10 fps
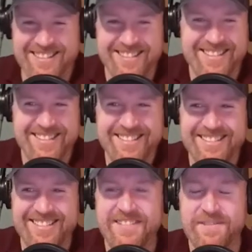
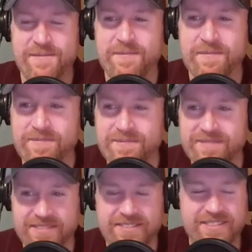
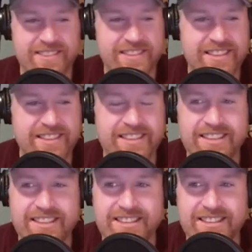
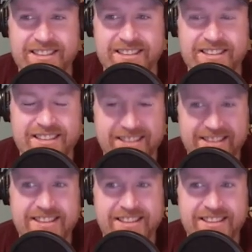
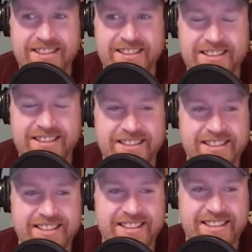
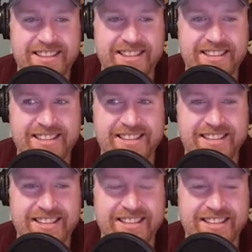
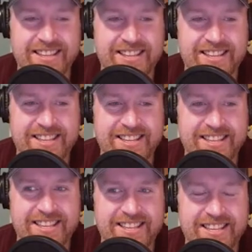
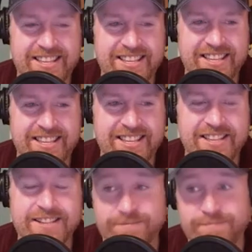
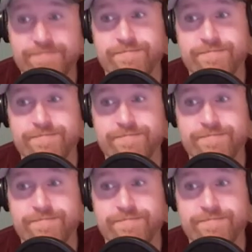(not speaking)